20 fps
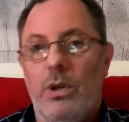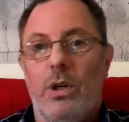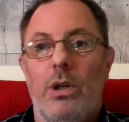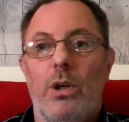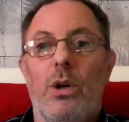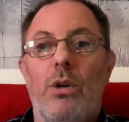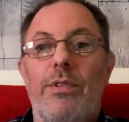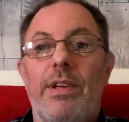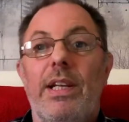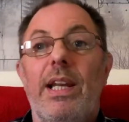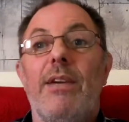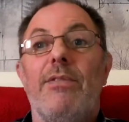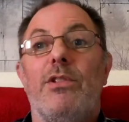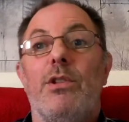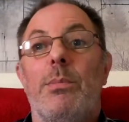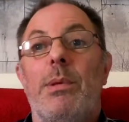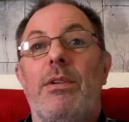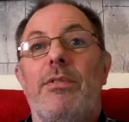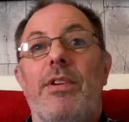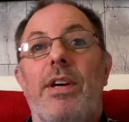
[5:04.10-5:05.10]
got a lot of it left,
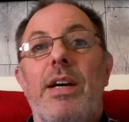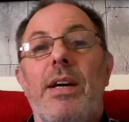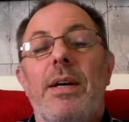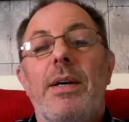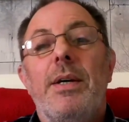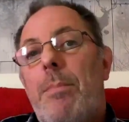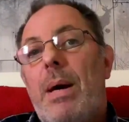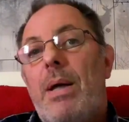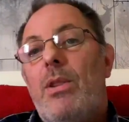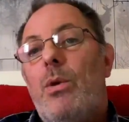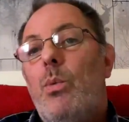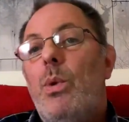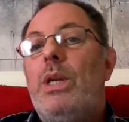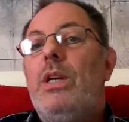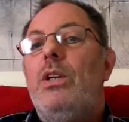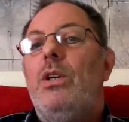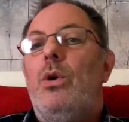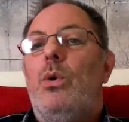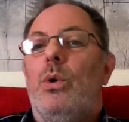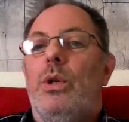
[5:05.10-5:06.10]
to be fair. But the
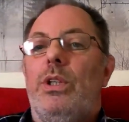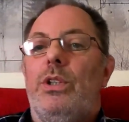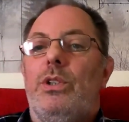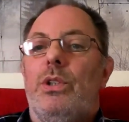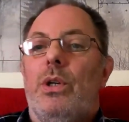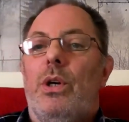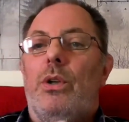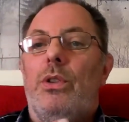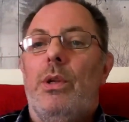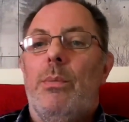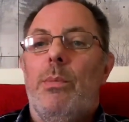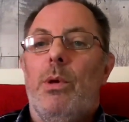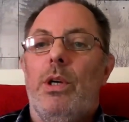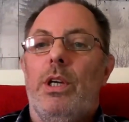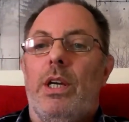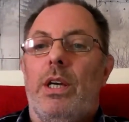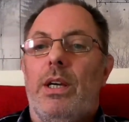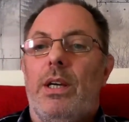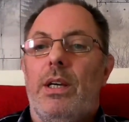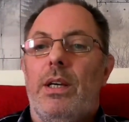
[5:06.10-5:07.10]
wind noise on the
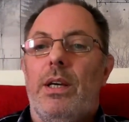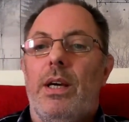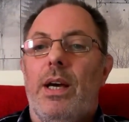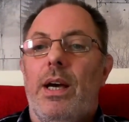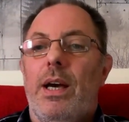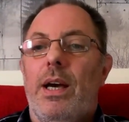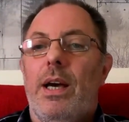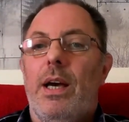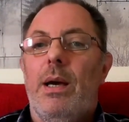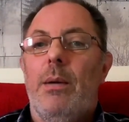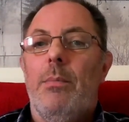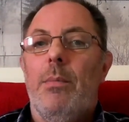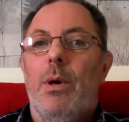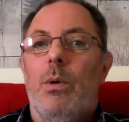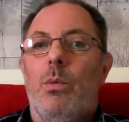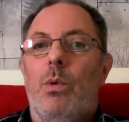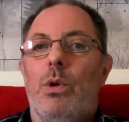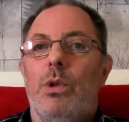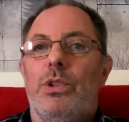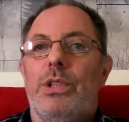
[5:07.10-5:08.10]
mic
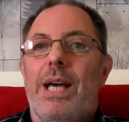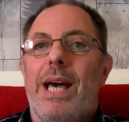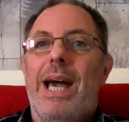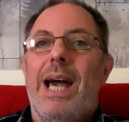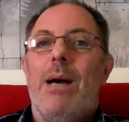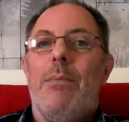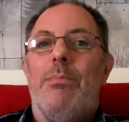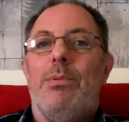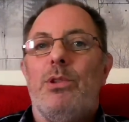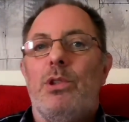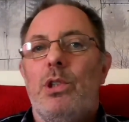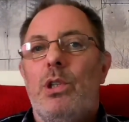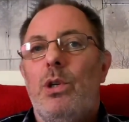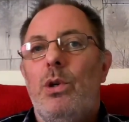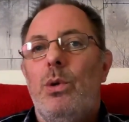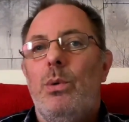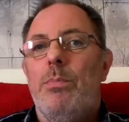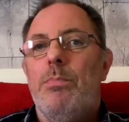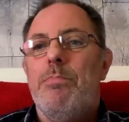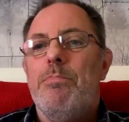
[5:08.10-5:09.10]
was
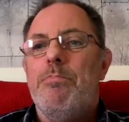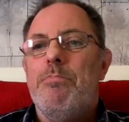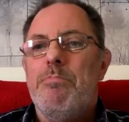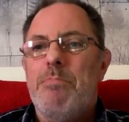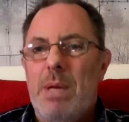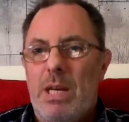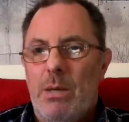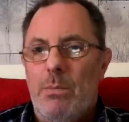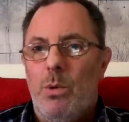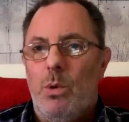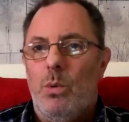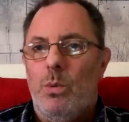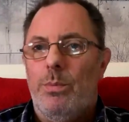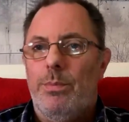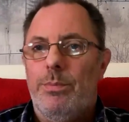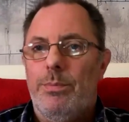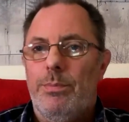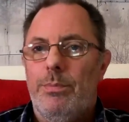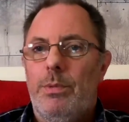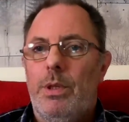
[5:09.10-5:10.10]
absolute minimal.
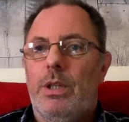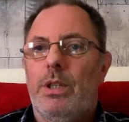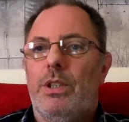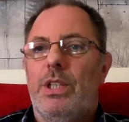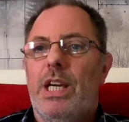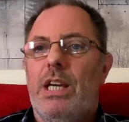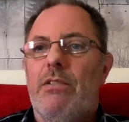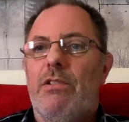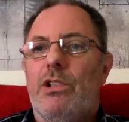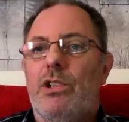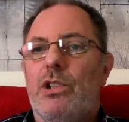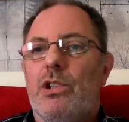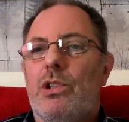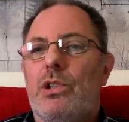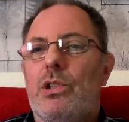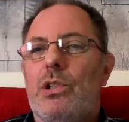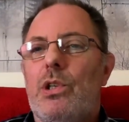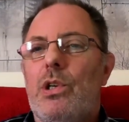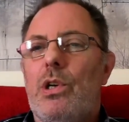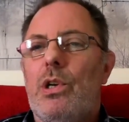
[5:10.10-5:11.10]
You could hear a
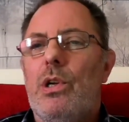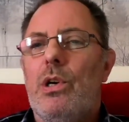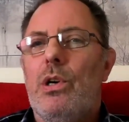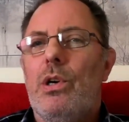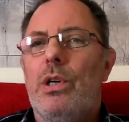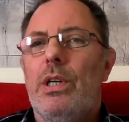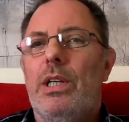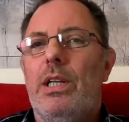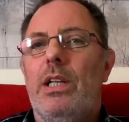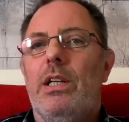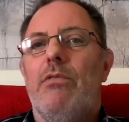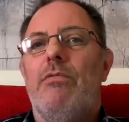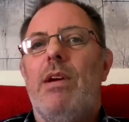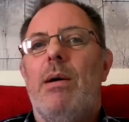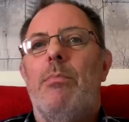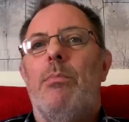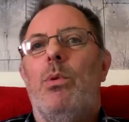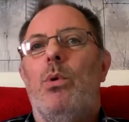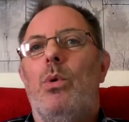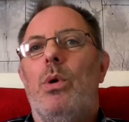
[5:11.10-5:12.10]
slight little
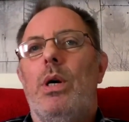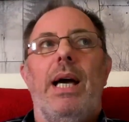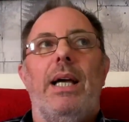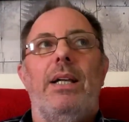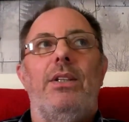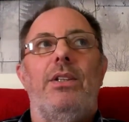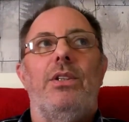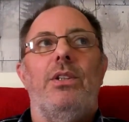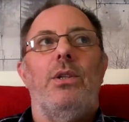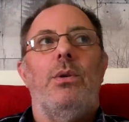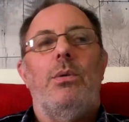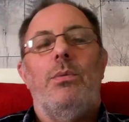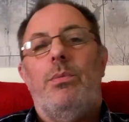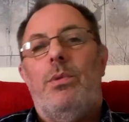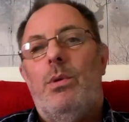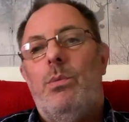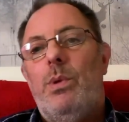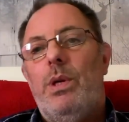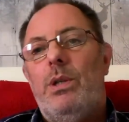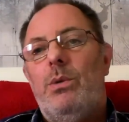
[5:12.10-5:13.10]
rumble, and
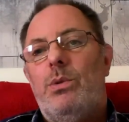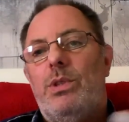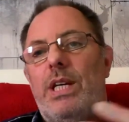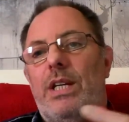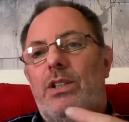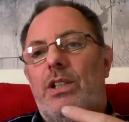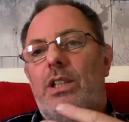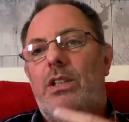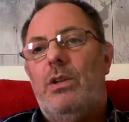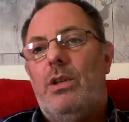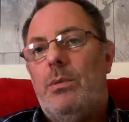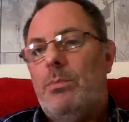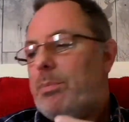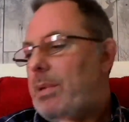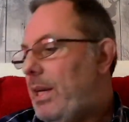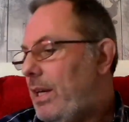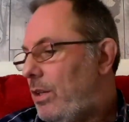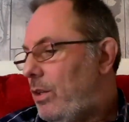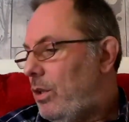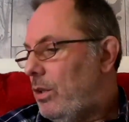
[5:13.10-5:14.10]
the wind was actually like
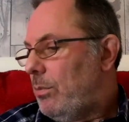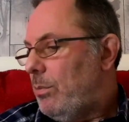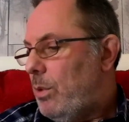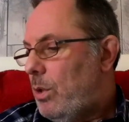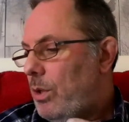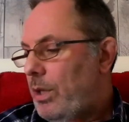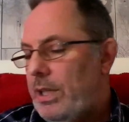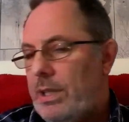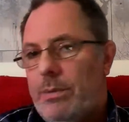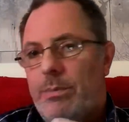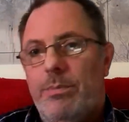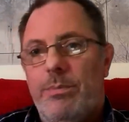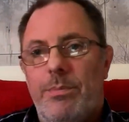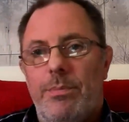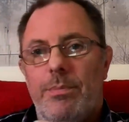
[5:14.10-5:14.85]
beating on my